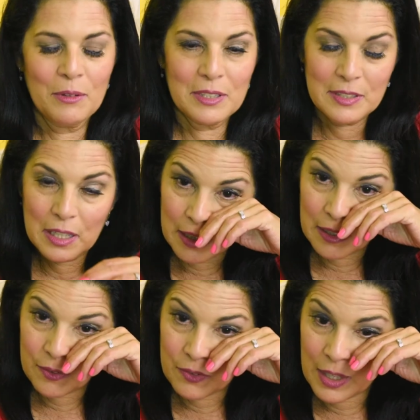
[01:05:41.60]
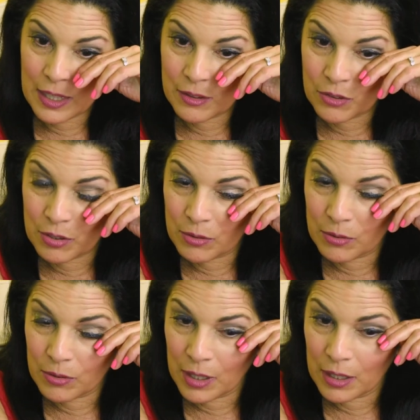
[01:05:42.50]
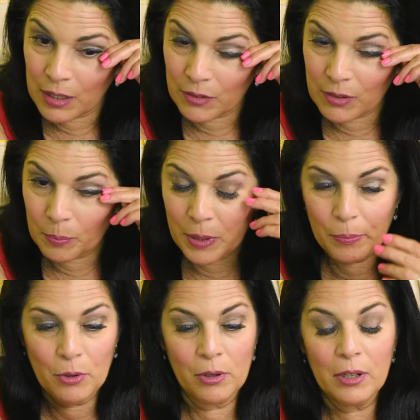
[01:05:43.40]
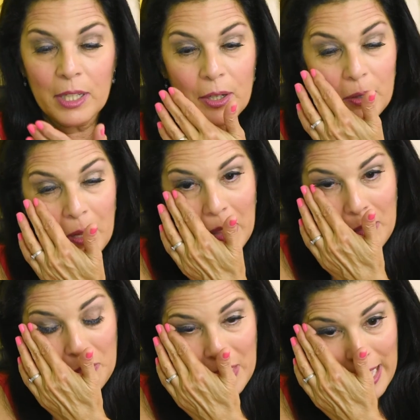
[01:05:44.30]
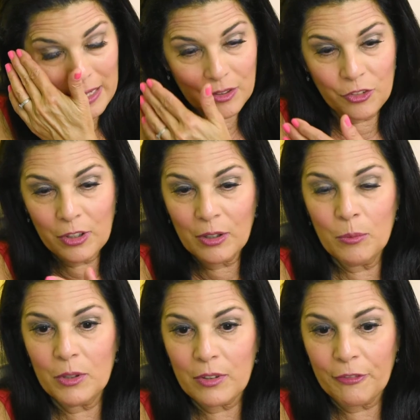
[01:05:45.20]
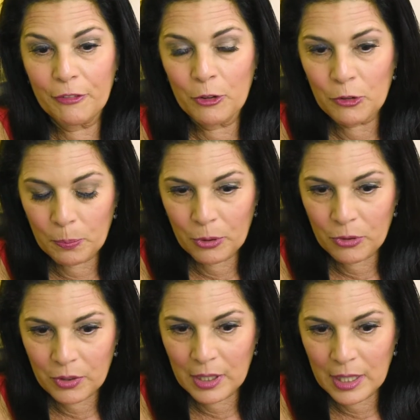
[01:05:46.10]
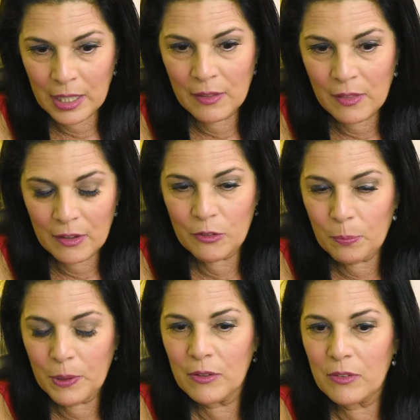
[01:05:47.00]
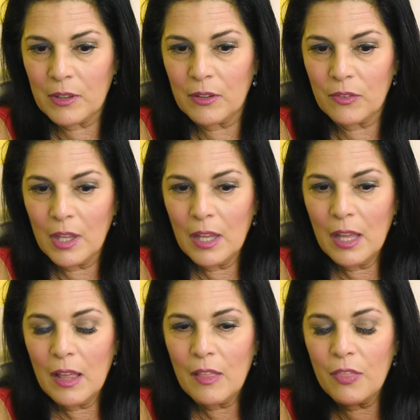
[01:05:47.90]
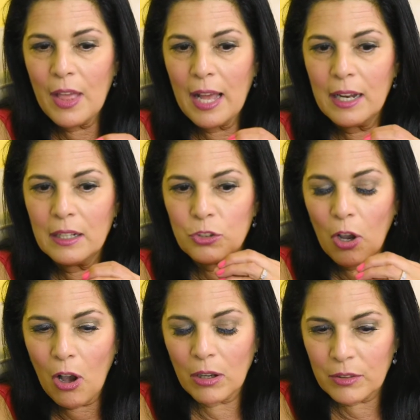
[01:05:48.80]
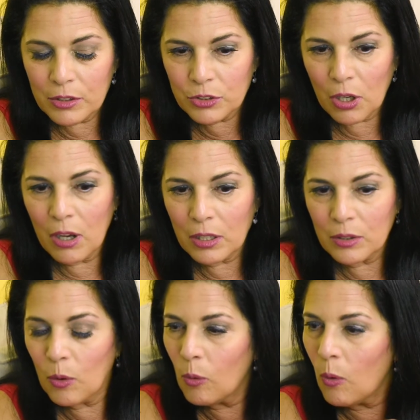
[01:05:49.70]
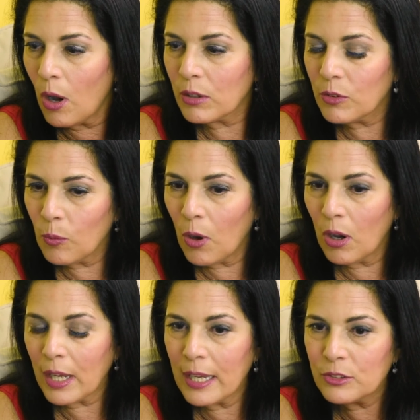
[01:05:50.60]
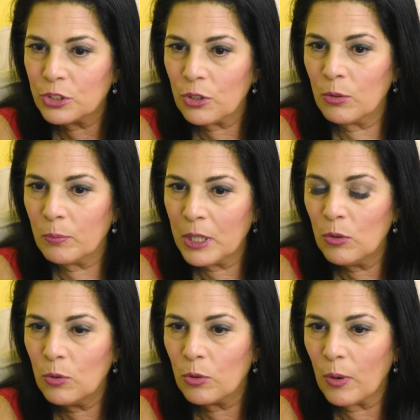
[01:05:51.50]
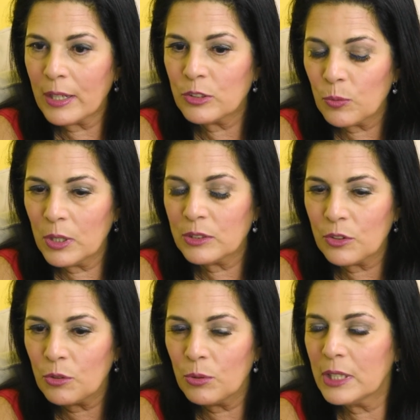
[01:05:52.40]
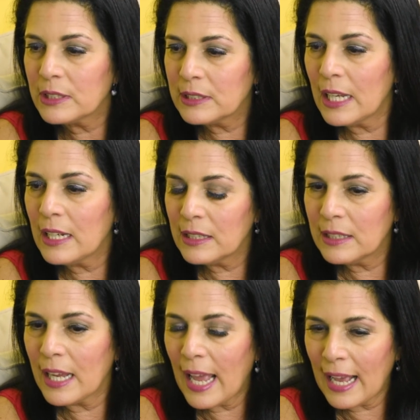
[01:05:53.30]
was uh, saying to uh, some people earlier, that Gerald was the first person in this business that talked the talk, walked the walk, and showed me who Christ was through his day to day